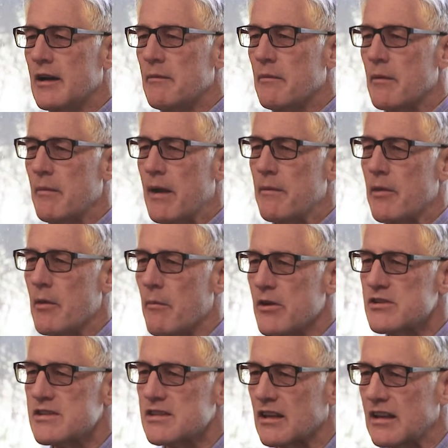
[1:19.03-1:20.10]
But maybe the
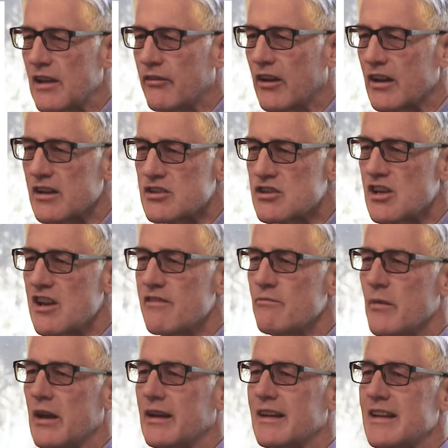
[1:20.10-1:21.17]
most significant
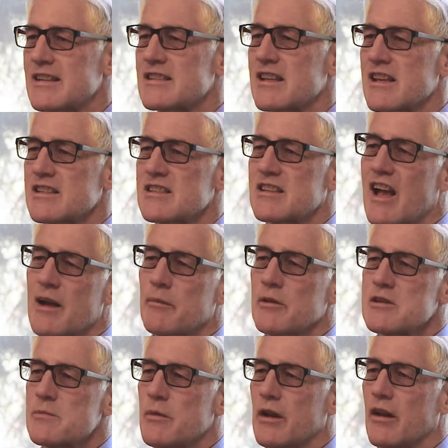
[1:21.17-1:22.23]
achievement is the
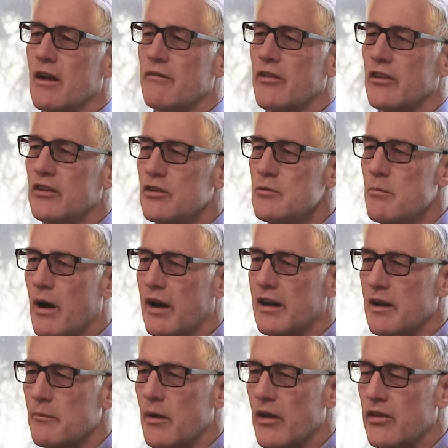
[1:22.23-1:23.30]
establishment of the new
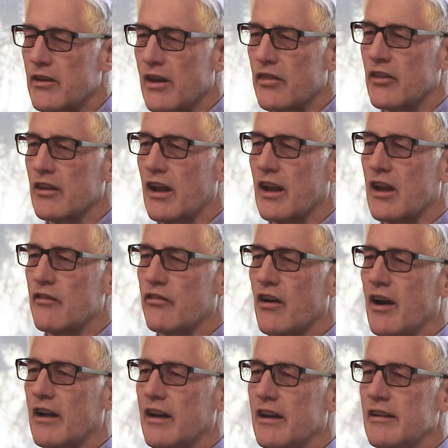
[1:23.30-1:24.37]
mining method at the Lucky
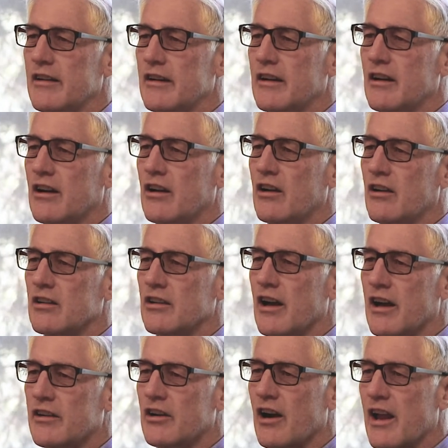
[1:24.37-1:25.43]
Friday, called
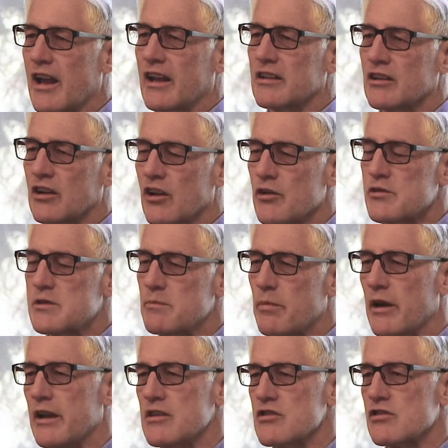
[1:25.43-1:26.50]
Underhand Close
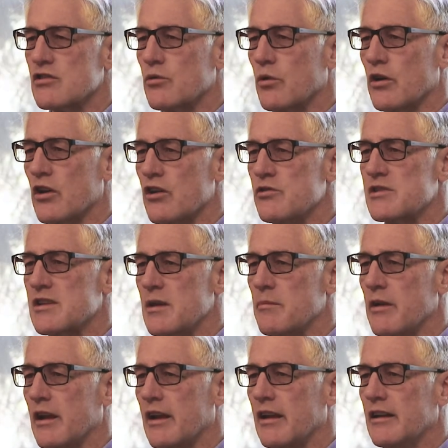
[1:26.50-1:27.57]
Bench, or
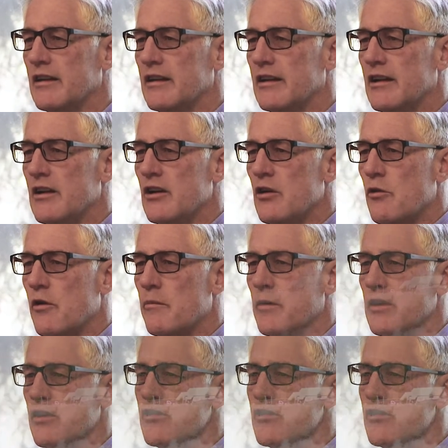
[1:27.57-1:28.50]
UCB. We've been